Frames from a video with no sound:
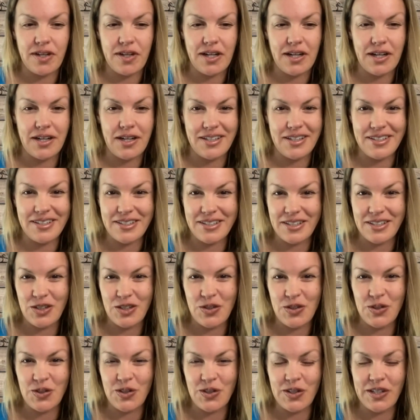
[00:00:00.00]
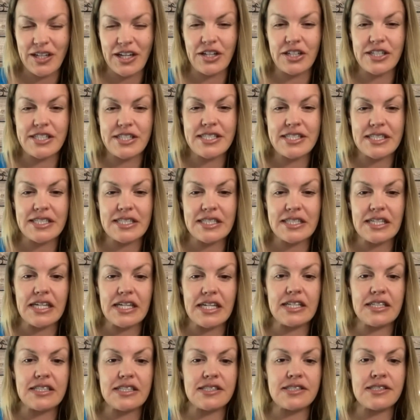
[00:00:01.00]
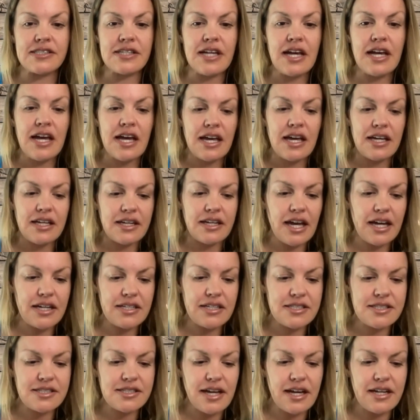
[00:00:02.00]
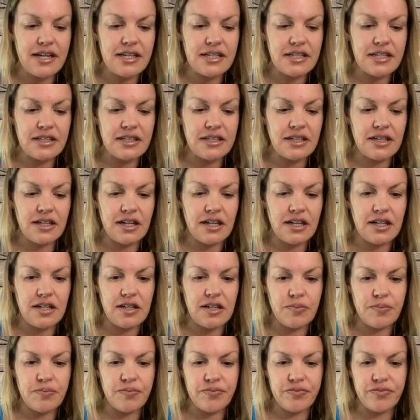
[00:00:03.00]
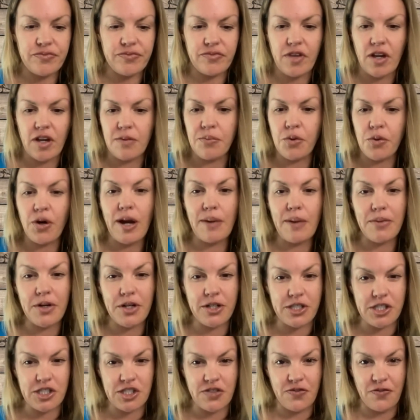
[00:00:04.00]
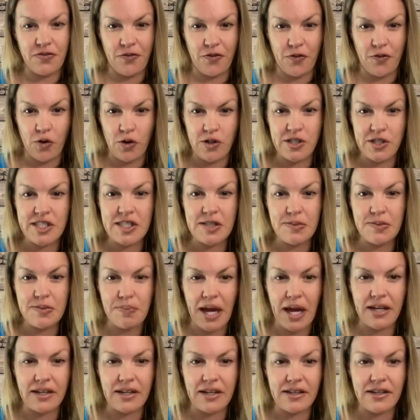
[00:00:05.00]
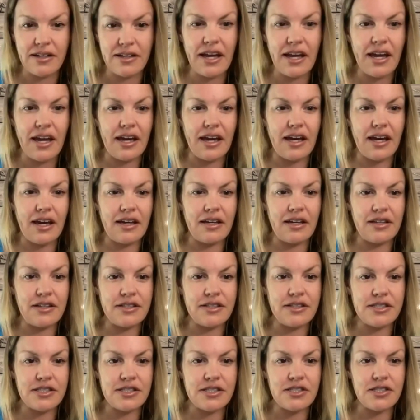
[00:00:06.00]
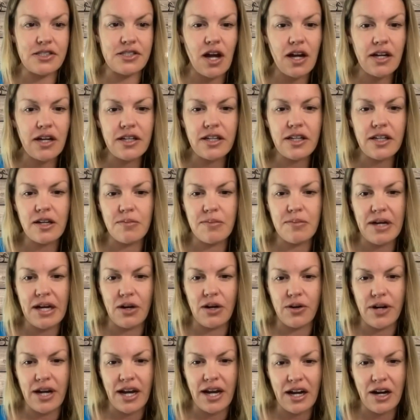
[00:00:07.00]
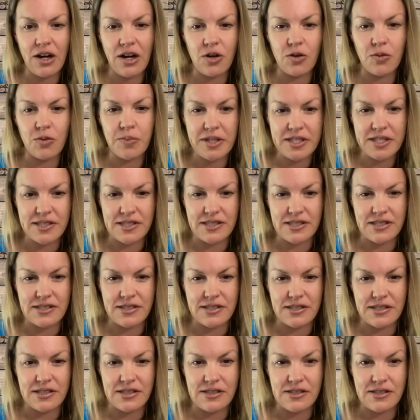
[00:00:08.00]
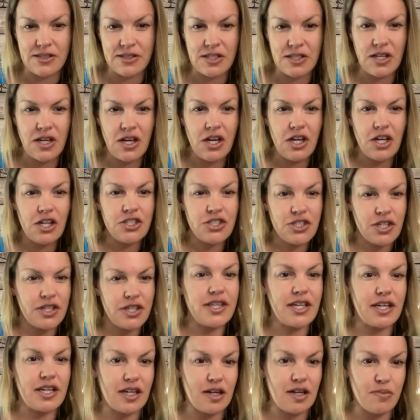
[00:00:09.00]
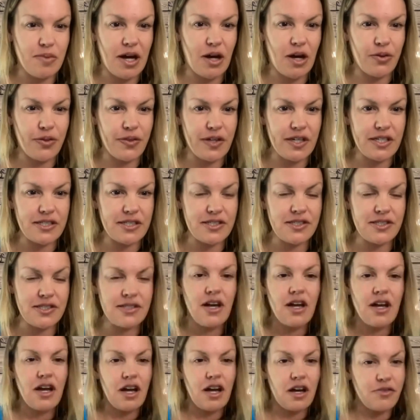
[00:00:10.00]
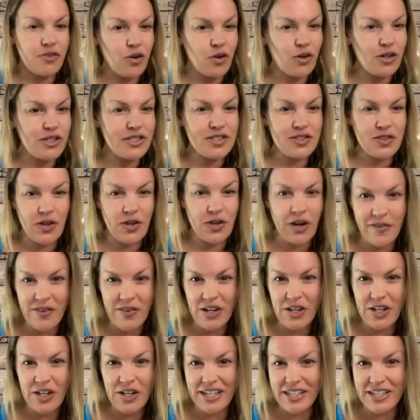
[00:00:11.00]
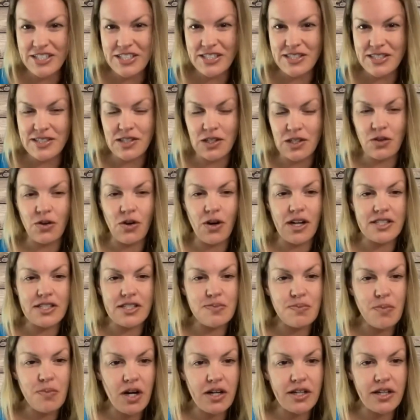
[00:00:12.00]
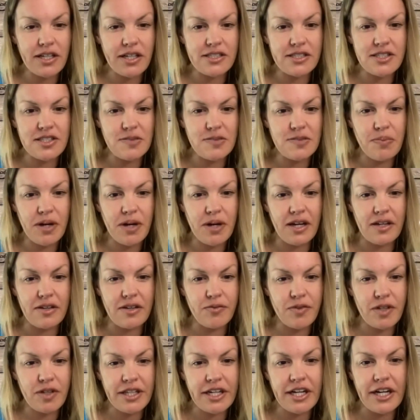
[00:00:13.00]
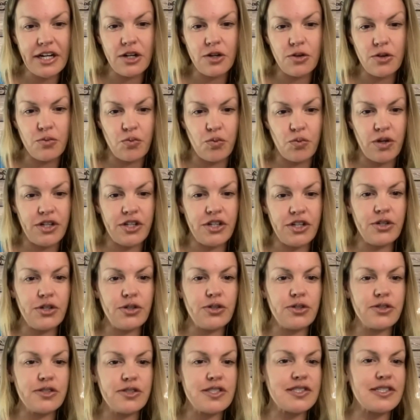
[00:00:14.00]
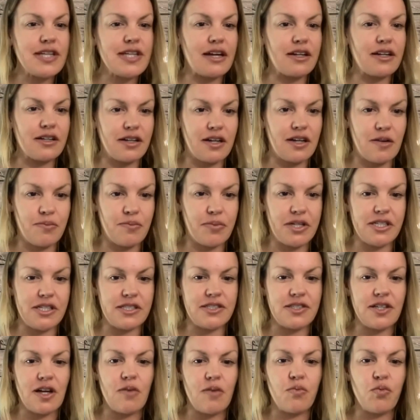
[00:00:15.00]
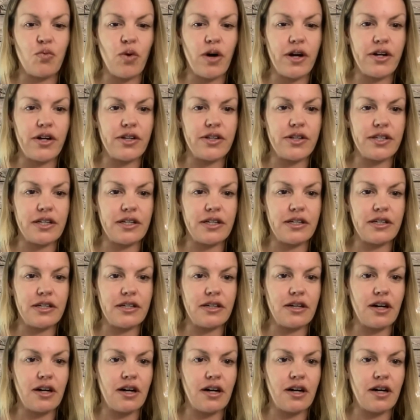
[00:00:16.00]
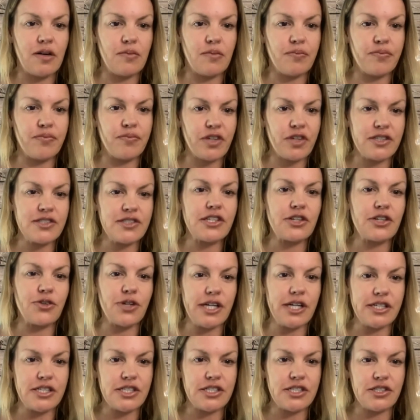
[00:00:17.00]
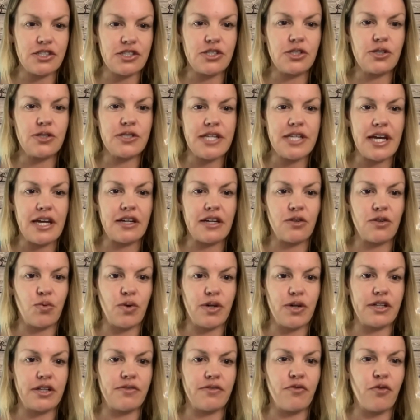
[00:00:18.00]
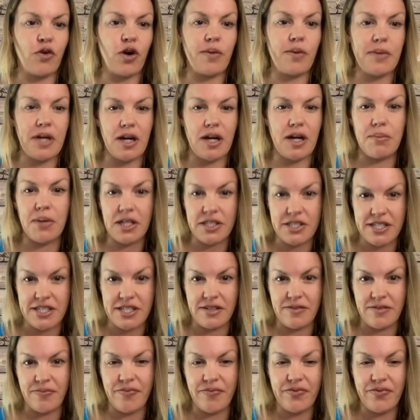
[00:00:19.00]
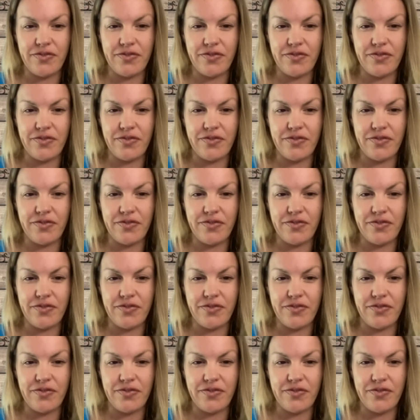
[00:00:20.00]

on Google Guaranteed is next setting parameters for spend and talking about how businesses should think about this. Of course, there are variations across markets, but Claire, when you set companies up, what are the considerations you take when forming a budget?